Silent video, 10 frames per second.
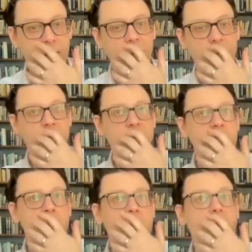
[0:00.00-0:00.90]

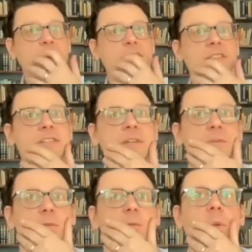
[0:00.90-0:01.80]
I'll just give
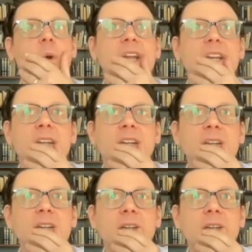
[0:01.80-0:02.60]
you one.